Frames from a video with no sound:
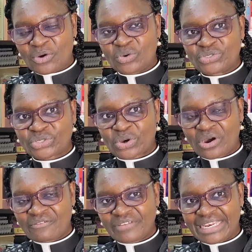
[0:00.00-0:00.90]
whose
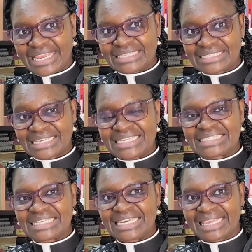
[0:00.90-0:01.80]
confidence
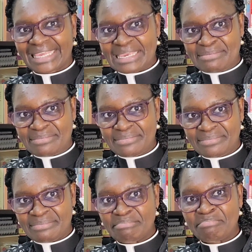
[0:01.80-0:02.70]
is in him,
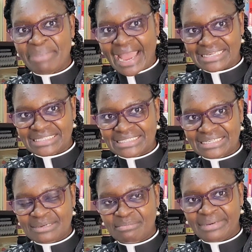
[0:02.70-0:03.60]
but
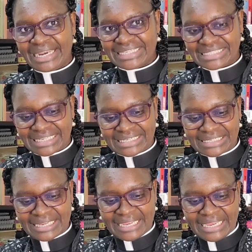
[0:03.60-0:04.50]
blessed."
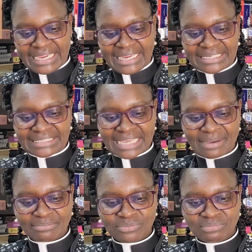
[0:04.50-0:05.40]
In
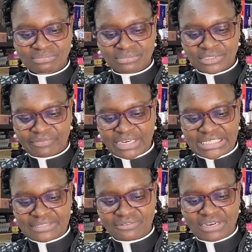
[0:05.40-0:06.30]
Psalm
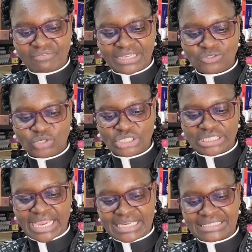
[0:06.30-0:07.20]
73 verse
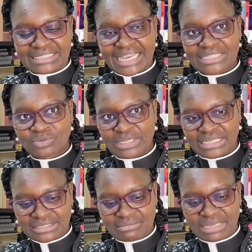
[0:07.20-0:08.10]
28 starts with a
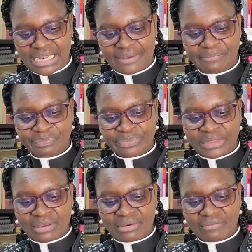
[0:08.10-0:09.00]
similar
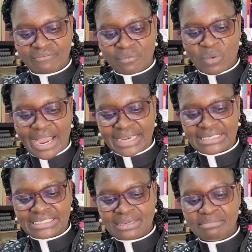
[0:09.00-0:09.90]

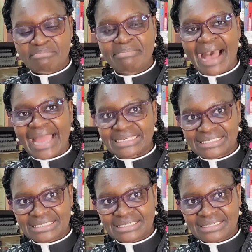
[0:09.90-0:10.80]
word,
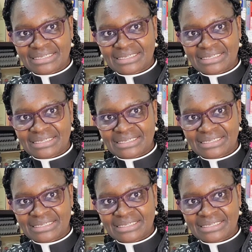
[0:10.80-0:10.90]
"but."